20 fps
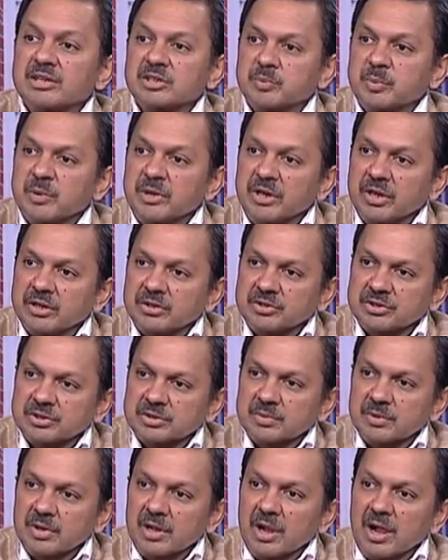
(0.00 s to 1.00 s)
experience.
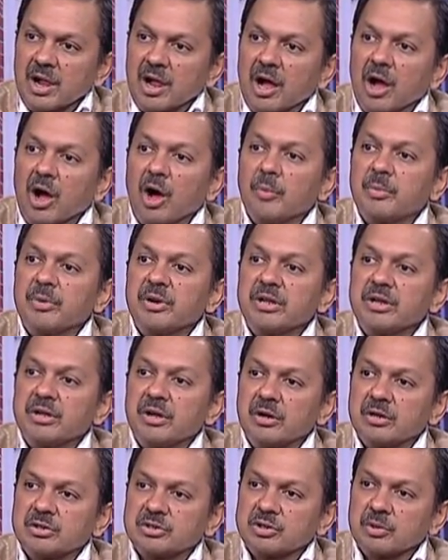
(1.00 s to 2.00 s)
Okay. How many
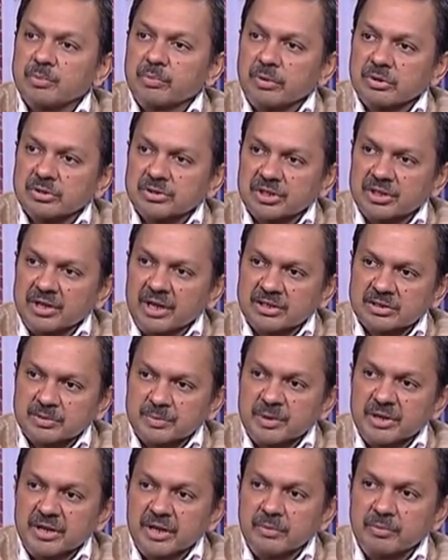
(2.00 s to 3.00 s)
years the person has
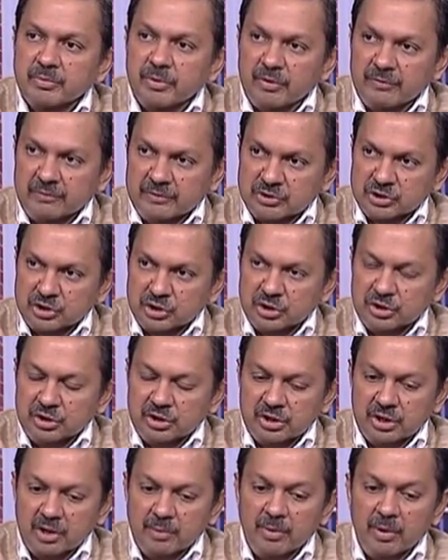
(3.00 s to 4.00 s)
been in profession,
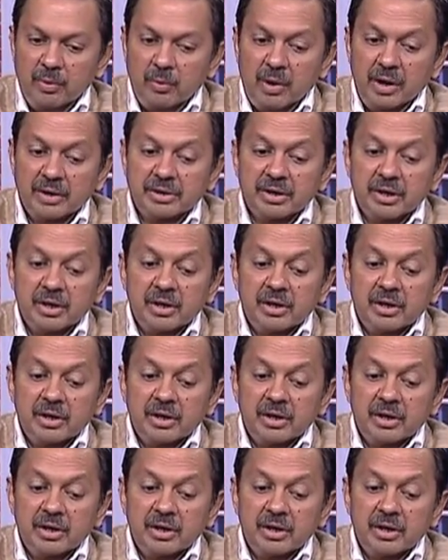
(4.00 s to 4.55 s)
number okay. one.